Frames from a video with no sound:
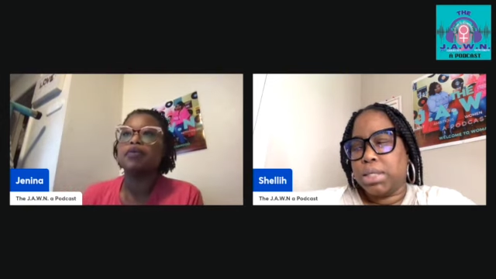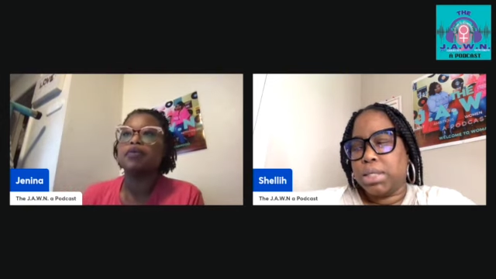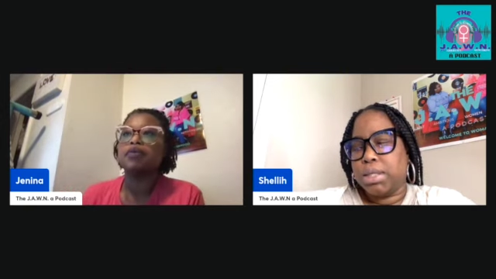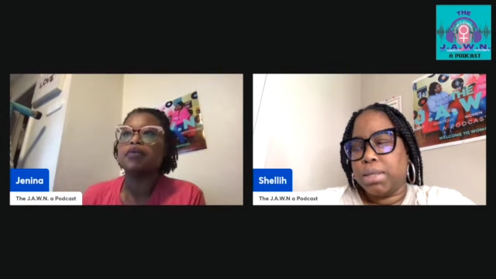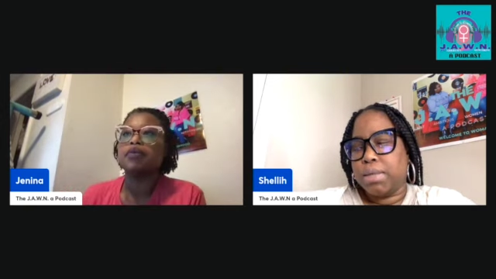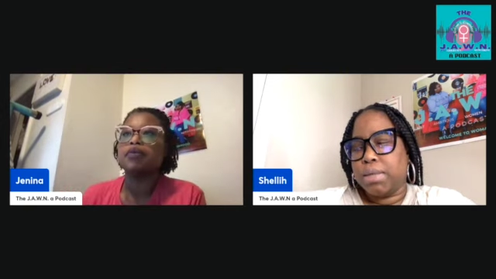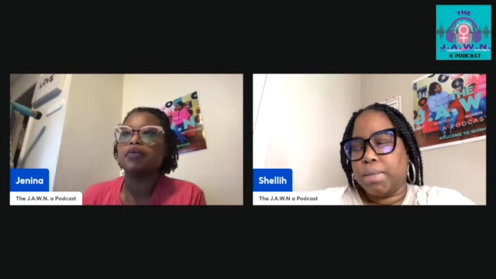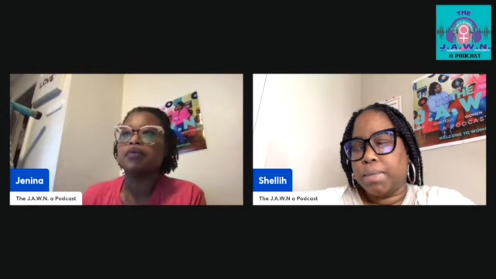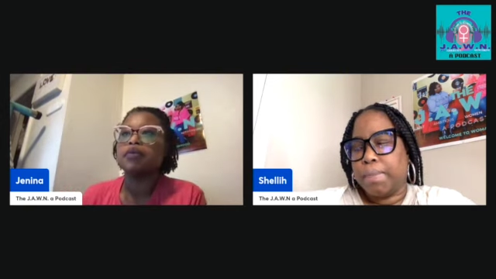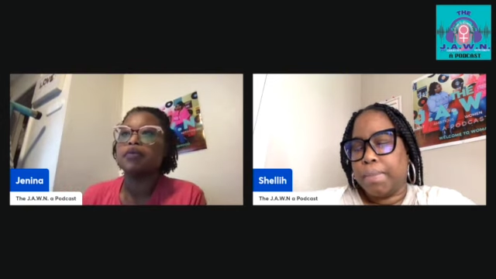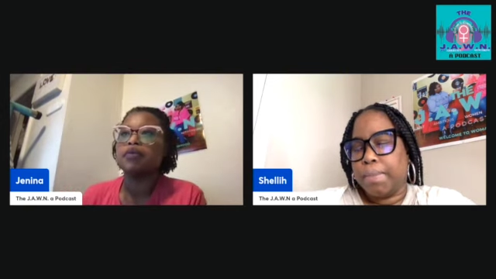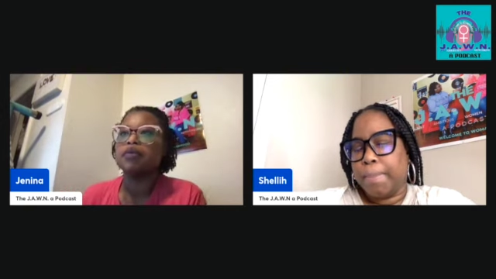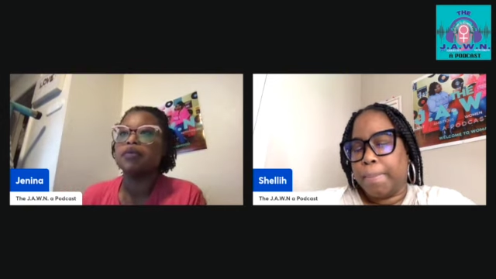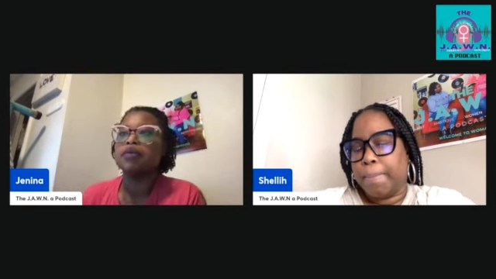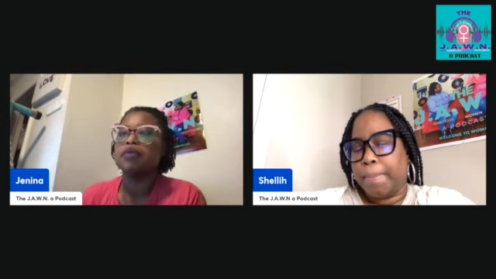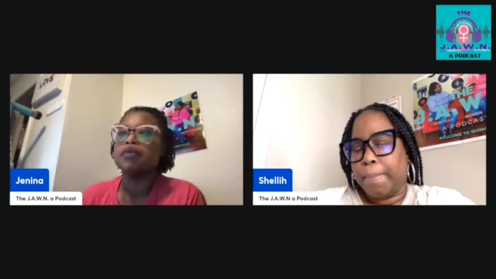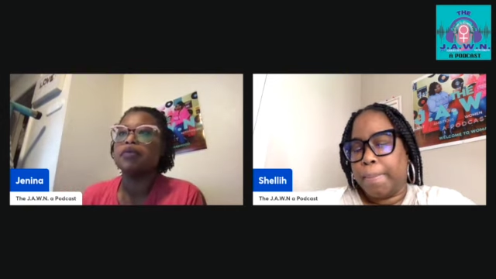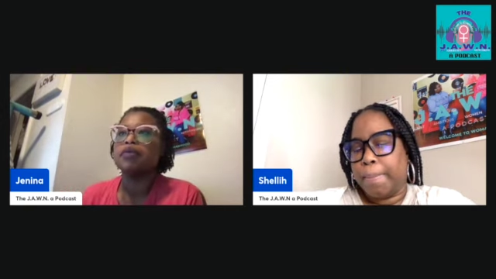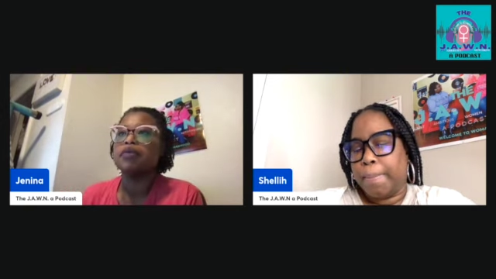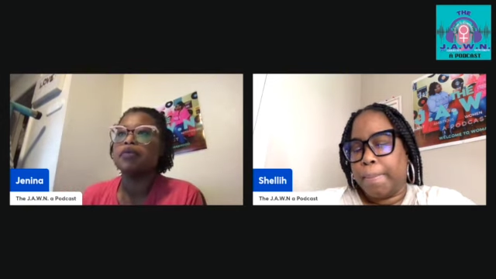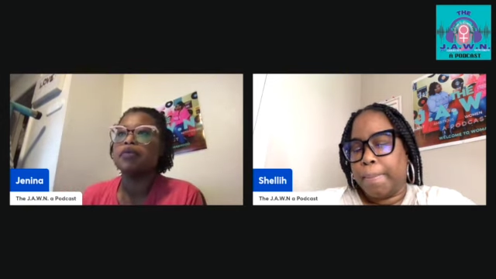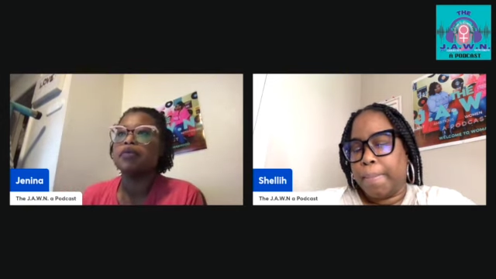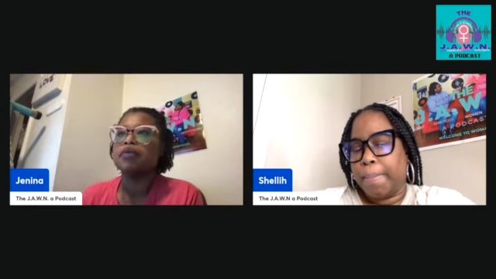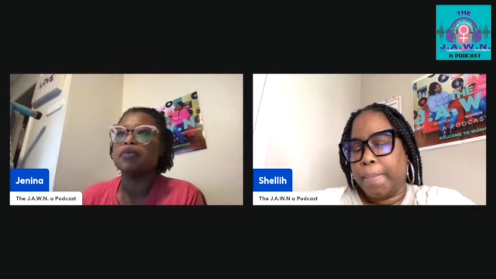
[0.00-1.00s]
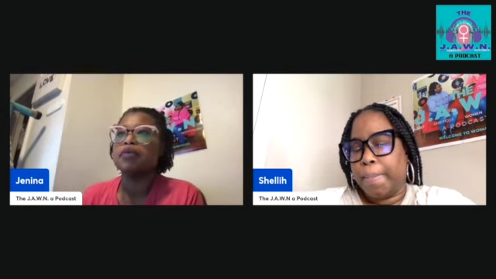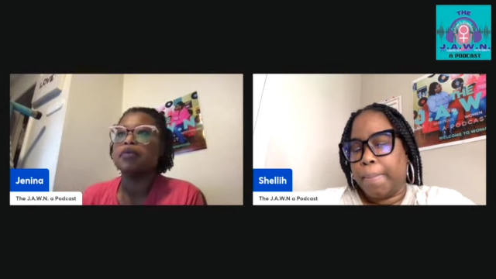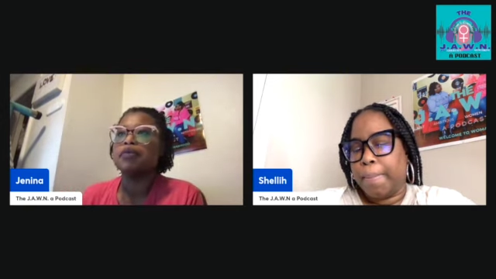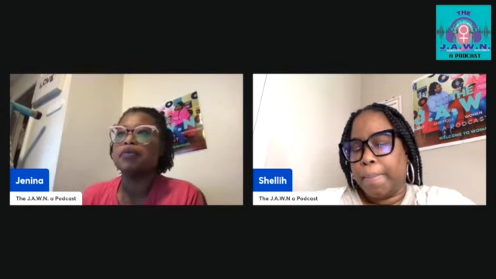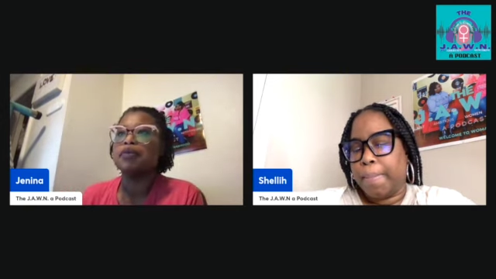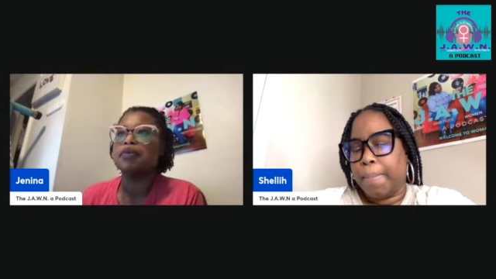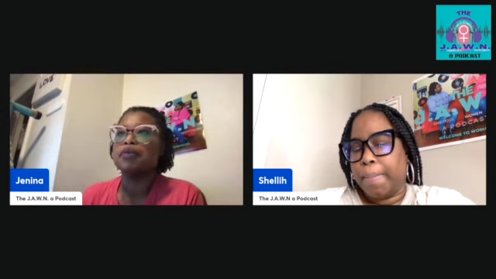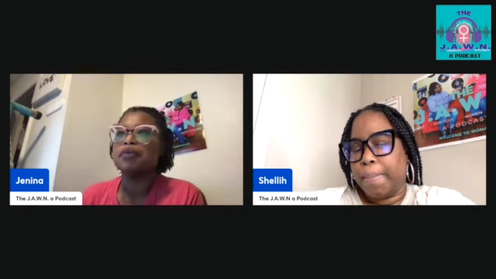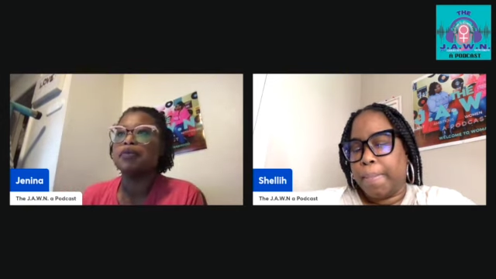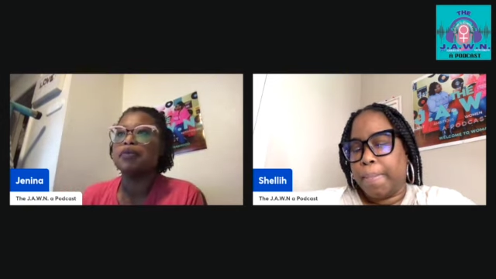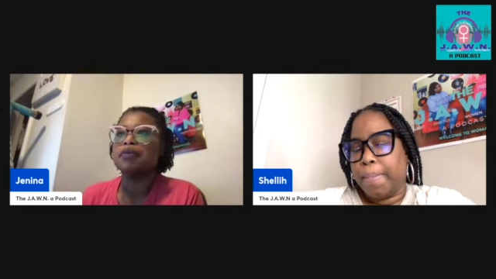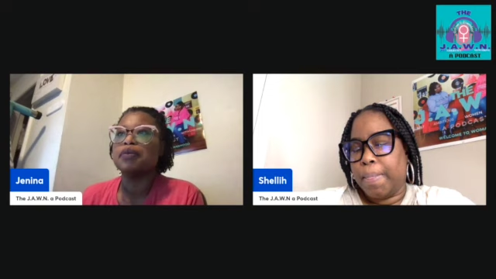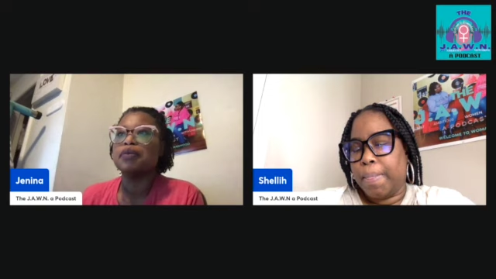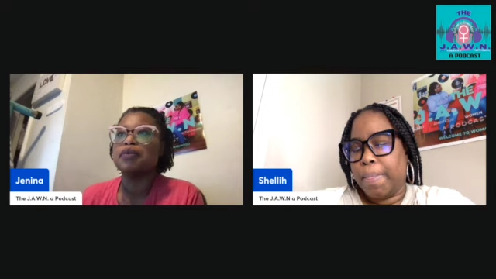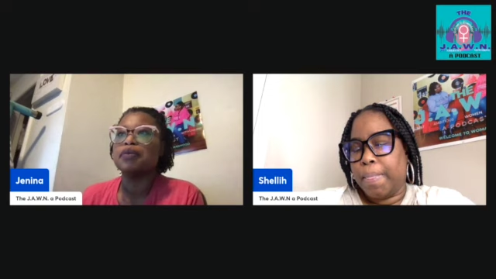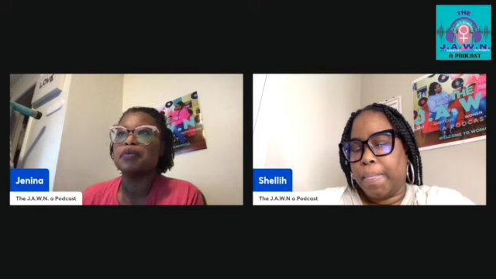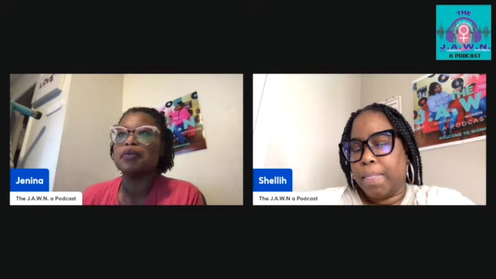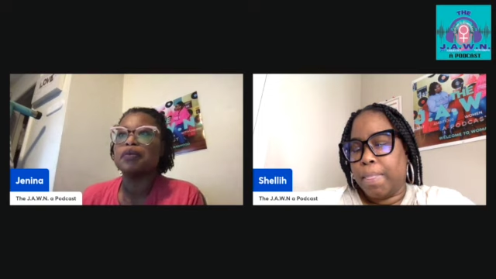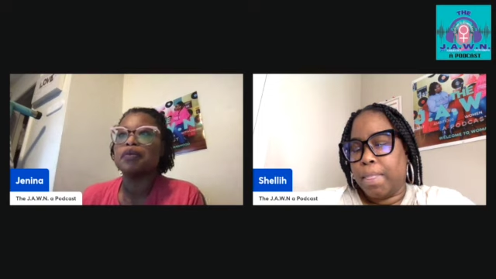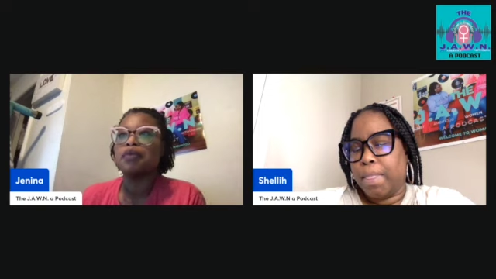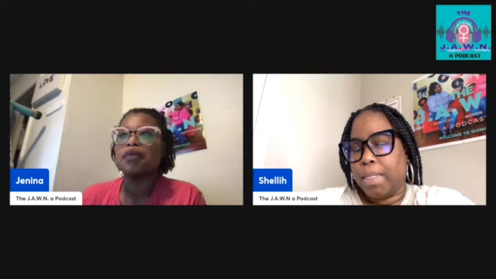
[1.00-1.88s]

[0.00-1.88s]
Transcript: Nothing is said.